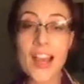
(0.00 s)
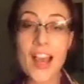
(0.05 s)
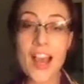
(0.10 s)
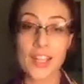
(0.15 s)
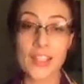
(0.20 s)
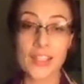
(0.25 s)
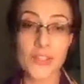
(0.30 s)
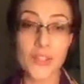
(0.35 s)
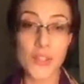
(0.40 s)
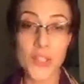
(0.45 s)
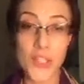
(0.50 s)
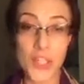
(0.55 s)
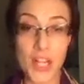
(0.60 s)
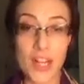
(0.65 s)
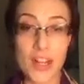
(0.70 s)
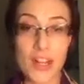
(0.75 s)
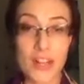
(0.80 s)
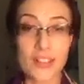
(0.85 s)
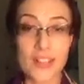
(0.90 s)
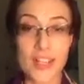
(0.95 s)
a little
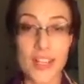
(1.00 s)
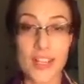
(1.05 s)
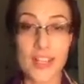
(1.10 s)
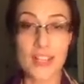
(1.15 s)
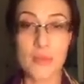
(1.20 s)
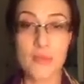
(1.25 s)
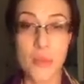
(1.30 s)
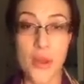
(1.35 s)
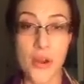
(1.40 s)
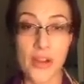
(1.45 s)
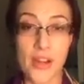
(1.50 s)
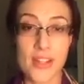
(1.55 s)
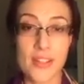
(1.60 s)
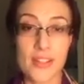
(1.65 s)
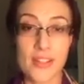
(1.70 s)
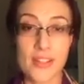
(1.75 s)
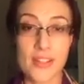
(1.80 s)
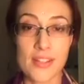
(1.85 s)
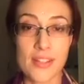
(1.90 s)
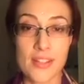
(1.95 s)
child
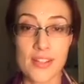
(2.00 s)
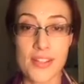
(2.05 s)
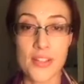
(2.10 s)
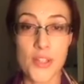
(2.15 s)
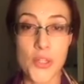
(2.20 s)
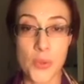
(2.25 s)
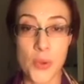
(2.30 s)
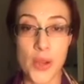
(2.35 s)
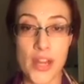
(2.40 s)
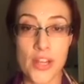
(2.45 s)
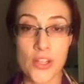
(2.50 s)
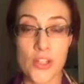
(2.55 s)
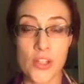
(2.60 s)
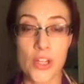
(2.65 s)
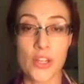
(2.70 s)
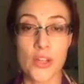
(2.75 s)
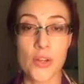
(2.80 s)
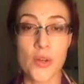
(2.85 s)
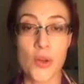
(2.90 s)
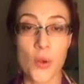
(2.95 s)
experiences a
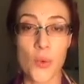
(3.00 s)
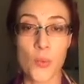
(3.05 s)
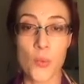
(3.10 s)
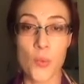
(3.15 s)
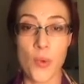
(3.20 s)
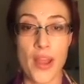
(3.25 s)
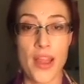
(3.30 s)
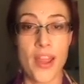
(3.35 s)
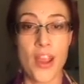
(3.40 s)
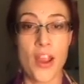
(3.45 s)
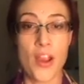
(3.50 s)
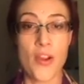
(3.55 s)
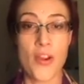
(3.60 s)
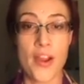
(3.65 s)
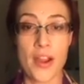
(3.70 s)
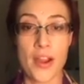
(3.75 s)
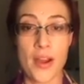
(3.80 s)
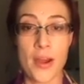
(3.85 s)
situation where